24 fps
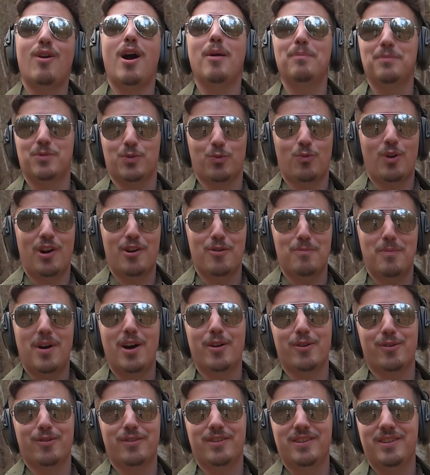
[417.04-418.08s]
problems require
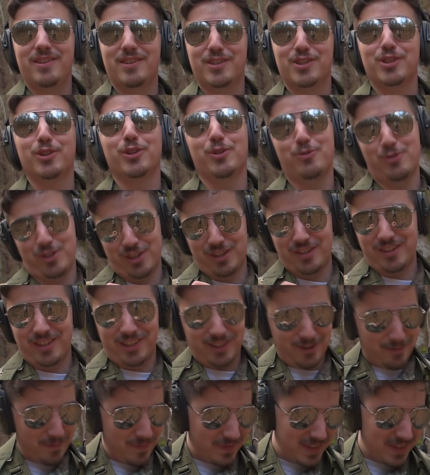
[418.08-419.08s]
modern solutions.